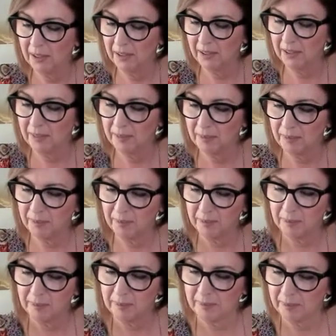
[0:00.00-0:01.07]

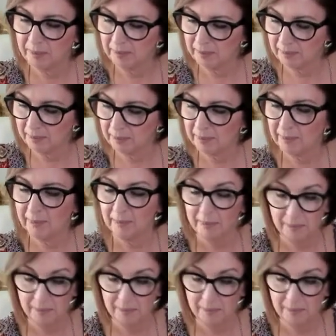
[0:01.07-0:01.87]
Nobody speaks.